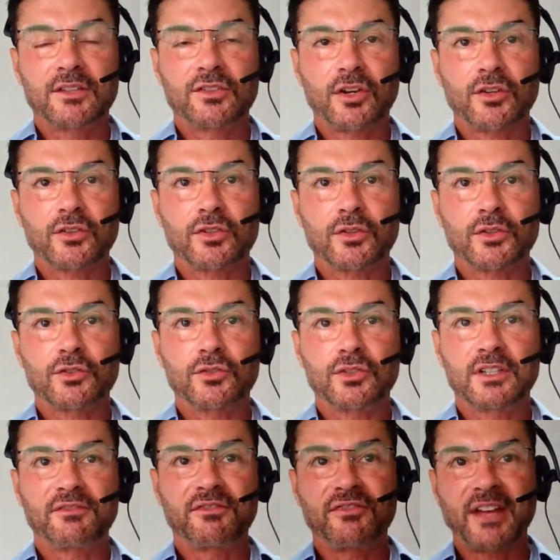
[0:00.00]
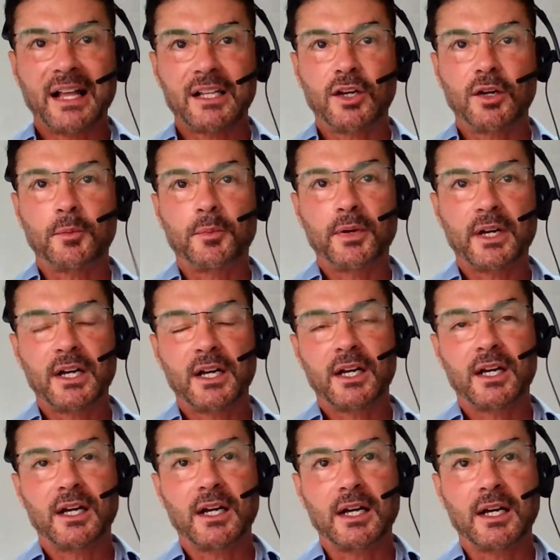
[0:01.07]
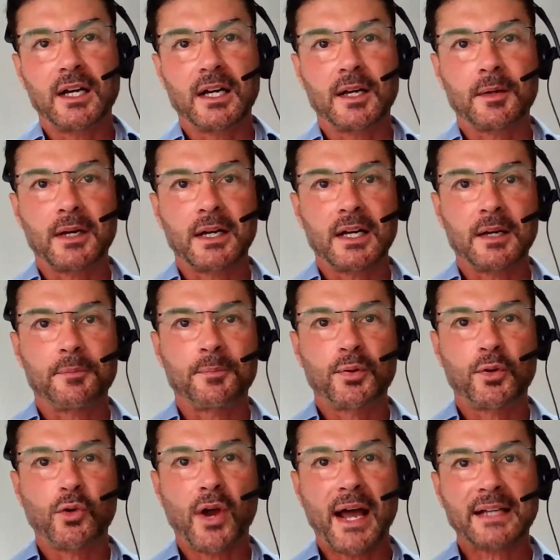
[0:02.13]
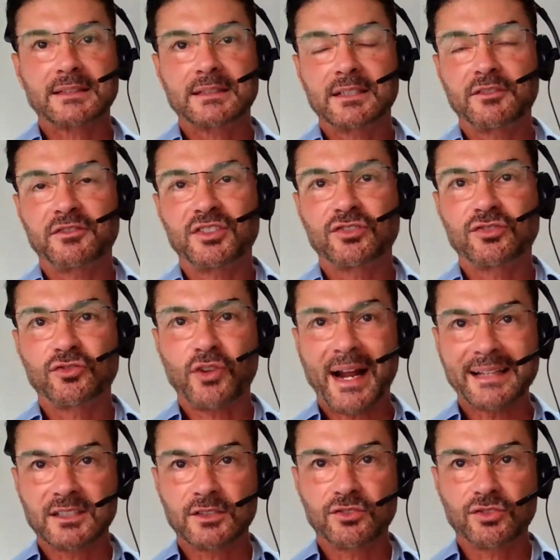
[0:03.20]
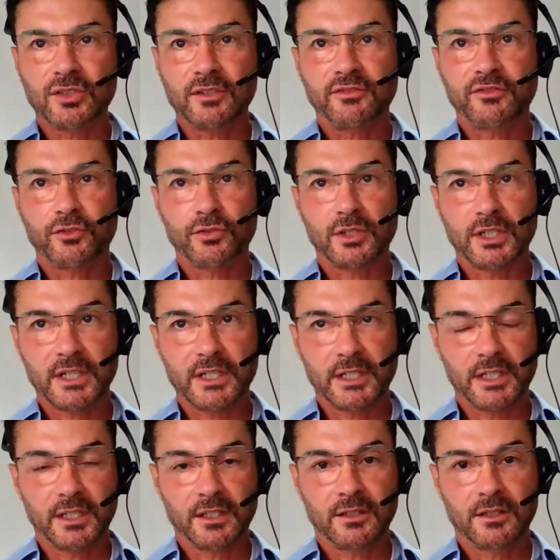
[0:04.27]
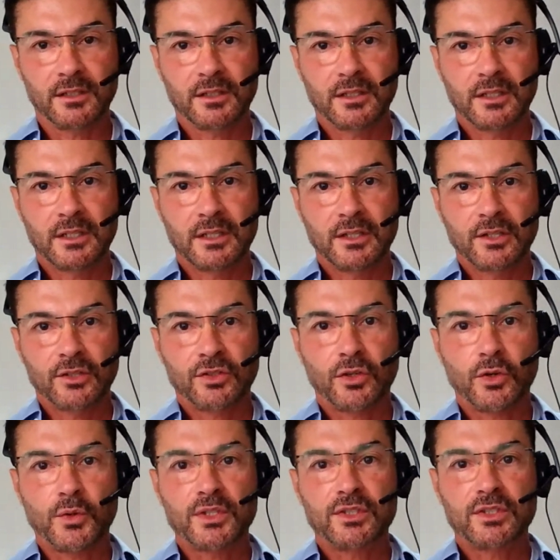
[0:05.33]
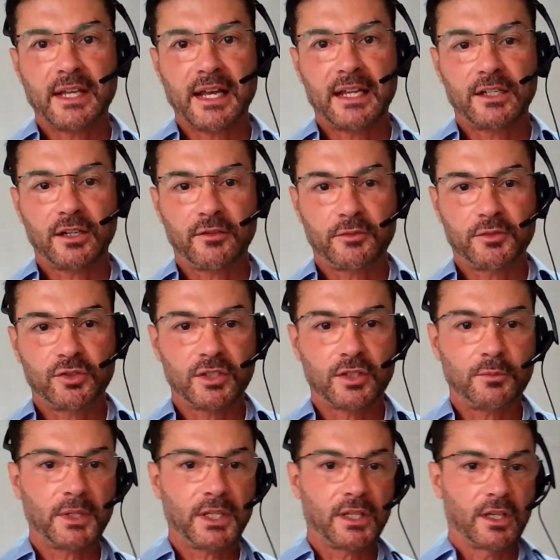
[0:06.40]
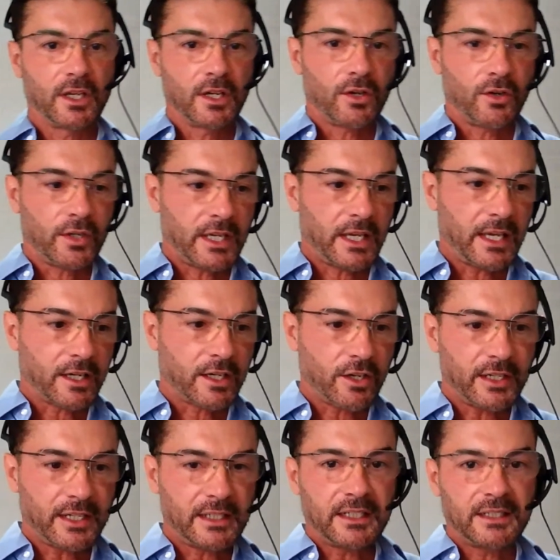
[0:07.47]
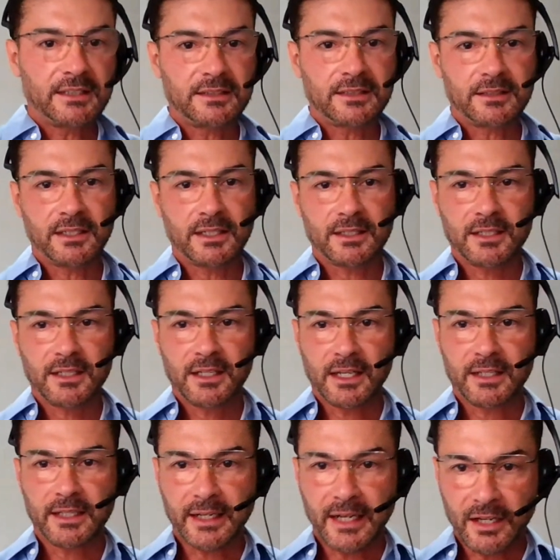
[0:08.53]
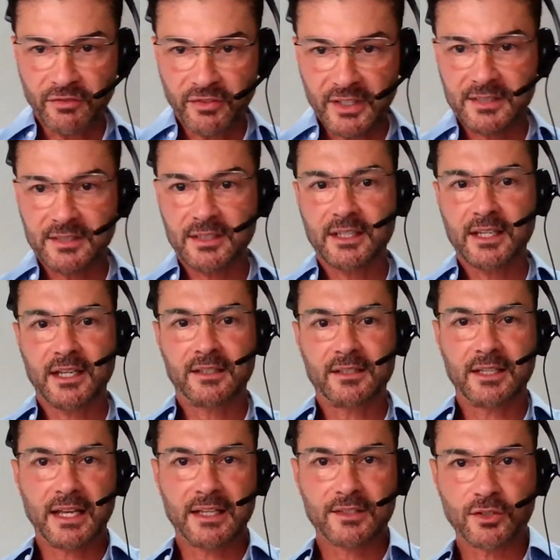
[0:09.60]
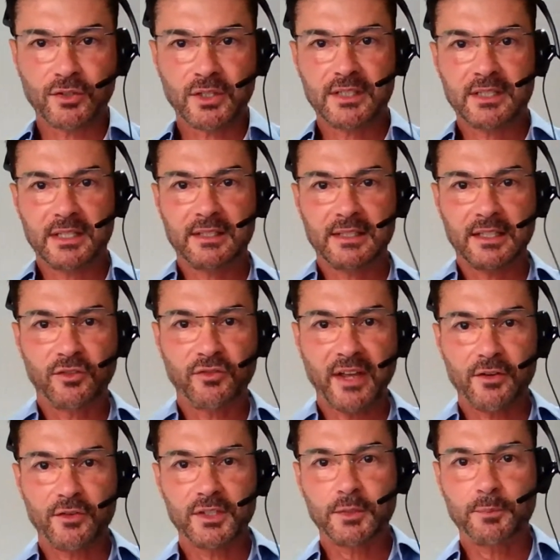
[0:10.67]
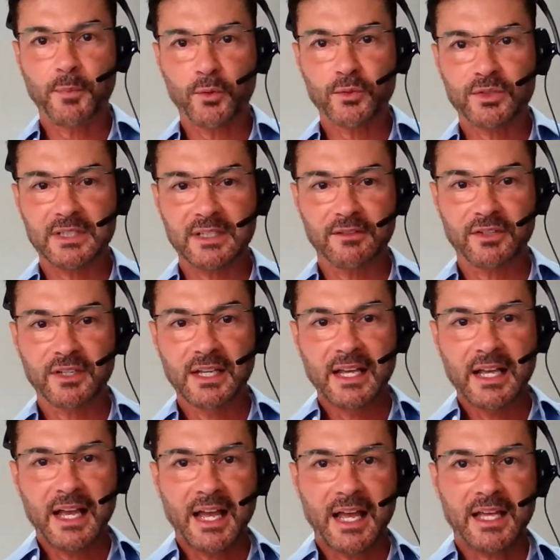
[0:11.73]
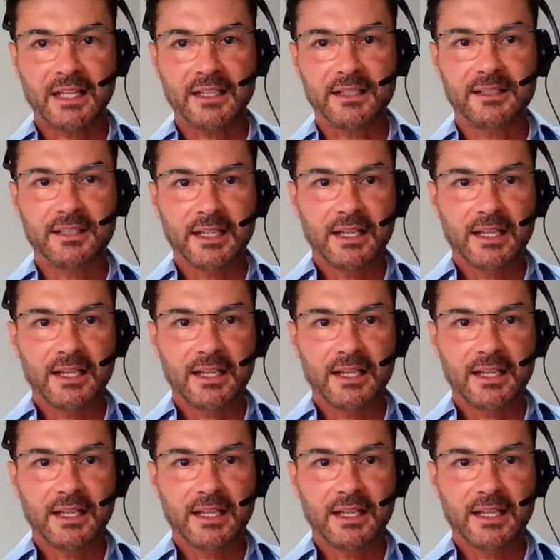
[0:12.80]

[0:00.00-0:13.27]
also to develop a proactive strategy for learning. So instead of just being, okay, I got an incident and then I investigate that. So it's very responsive. And